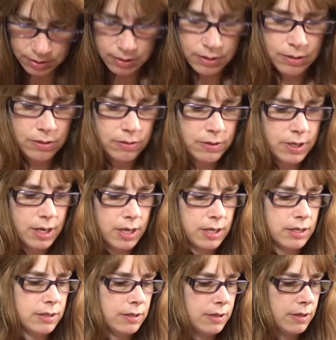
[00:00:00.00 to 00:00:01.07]
Okay.
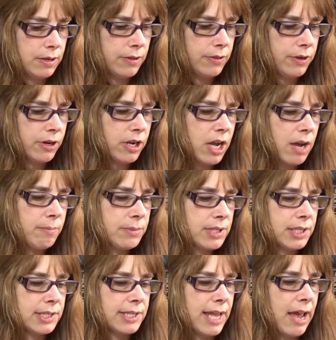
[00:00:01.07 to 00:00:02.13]
There comes a
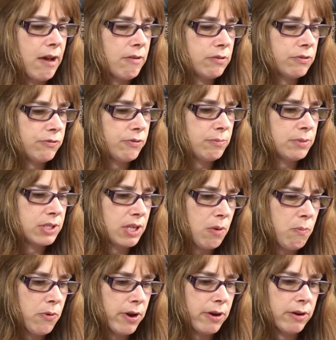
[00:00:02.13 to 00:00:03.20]
sound from
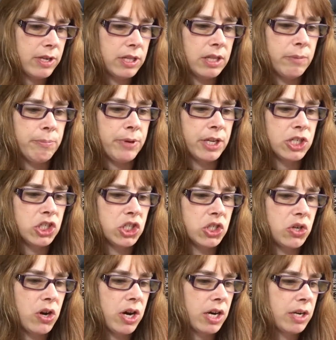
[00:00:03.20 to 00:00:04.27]
somewhere in the pitch
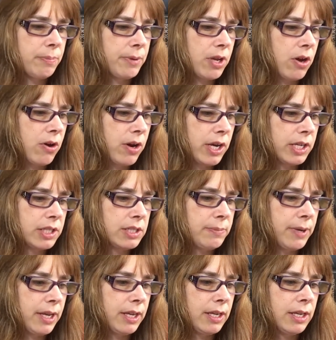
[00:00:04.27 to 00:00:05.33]
dark behind
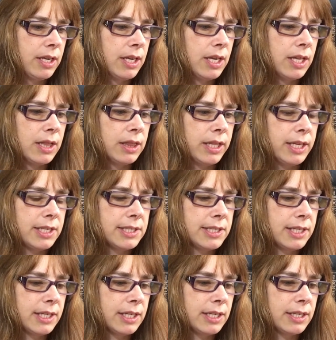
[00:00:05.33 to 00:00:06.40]
me,
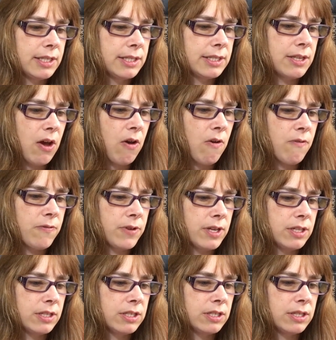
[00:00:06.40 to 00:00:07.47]
lacing itself
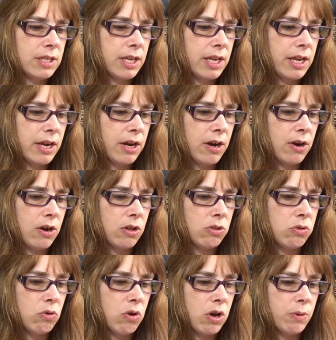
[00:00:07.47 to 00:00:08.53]
into the air
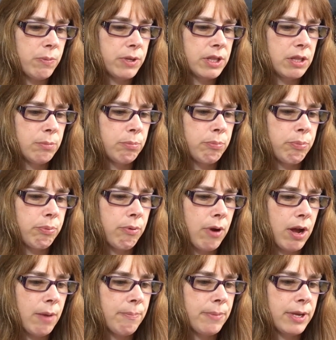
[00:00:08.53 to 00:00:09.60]
along with the
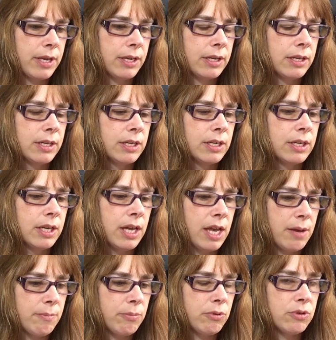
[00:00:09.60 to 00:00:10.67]
propping
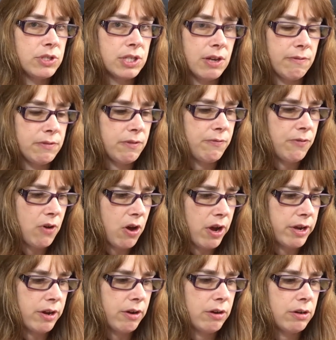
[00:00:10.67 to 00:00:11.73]
embers of the
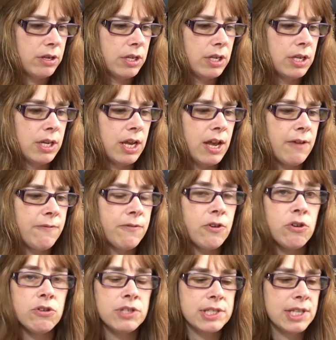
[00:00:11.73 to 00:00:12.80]
fire. At
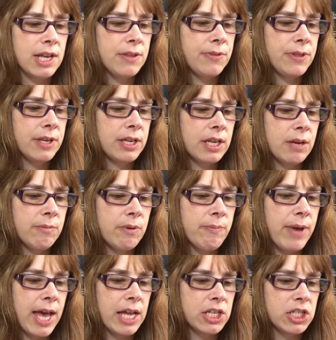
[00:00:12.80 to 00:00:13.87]
first, I think I'm
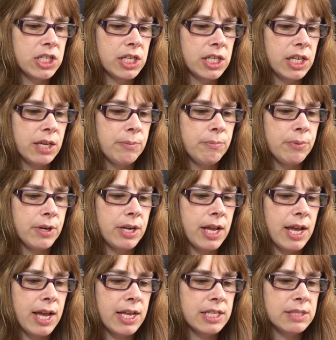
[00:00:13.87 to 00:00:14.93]
imagining it, but
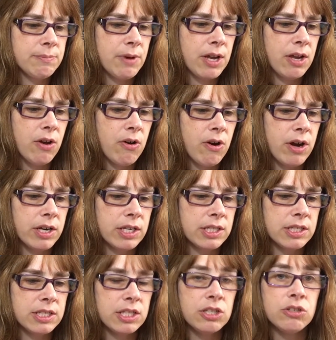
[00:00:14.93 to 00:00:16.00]
as my heart
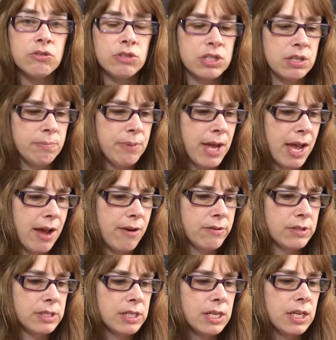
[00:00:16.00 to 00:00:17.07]
continues to pound,
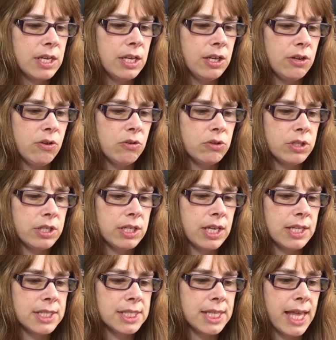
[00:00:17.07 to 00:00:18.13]
it only gets
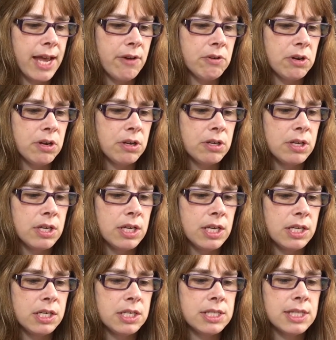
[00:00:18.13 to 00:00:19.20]
louder. It
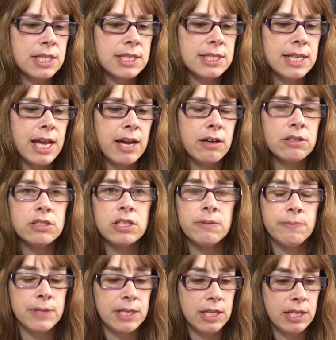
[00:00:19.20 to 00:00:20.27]
is the sound of an
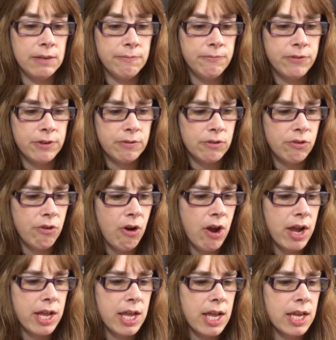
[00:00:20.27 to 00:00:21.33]
infant
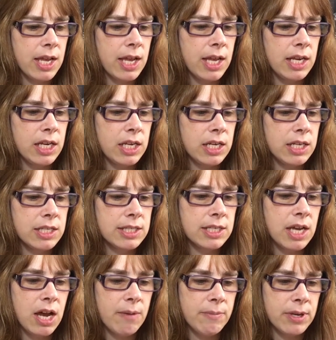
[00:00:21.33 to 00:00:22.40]
crying, and it is
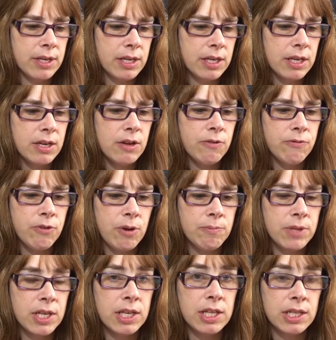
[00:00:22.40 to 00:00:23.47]
coming from
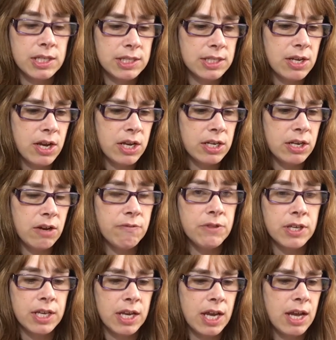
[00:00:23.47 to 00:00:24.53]
the inside of the
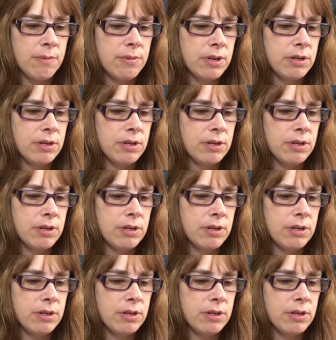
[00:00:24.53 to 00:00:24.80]
cabin.